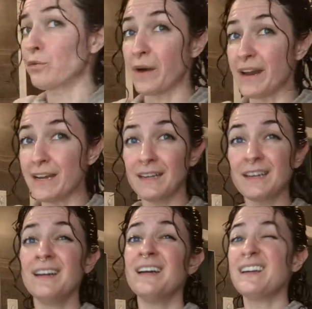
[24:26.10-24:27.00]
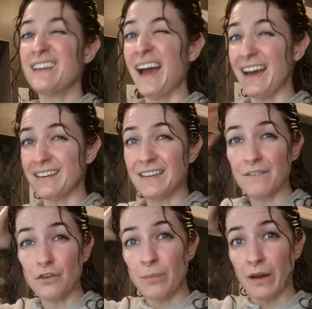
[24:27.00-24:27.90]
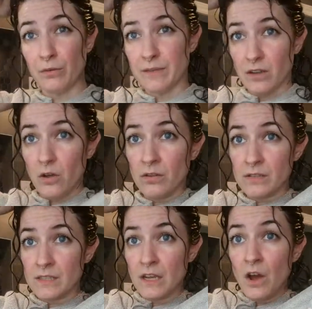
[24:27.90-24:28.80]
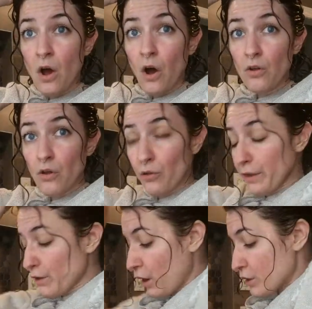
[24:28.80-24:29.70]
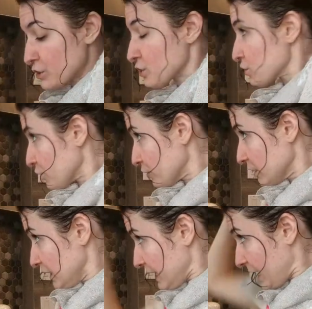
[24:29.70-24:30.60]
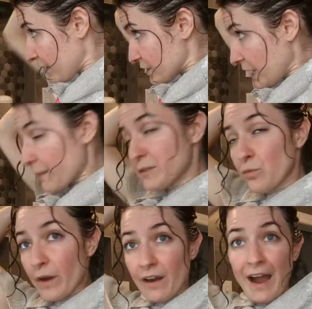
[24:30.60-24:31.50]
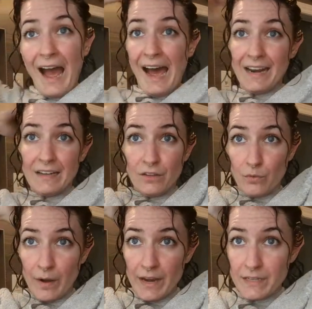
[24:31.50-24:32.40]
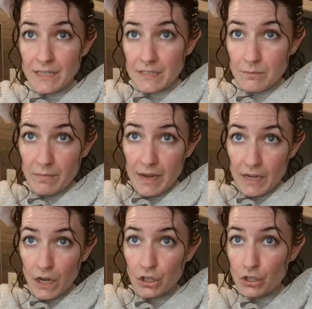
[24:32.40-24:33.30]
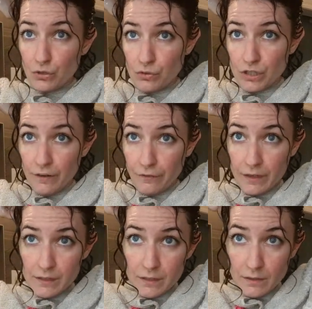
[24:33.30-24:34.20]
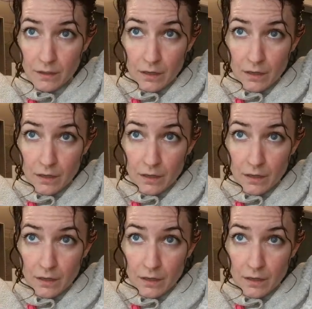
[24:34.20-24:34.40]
rake can give you better results. Although there are certainly hair types where adding the rake doesn't make a huge difference.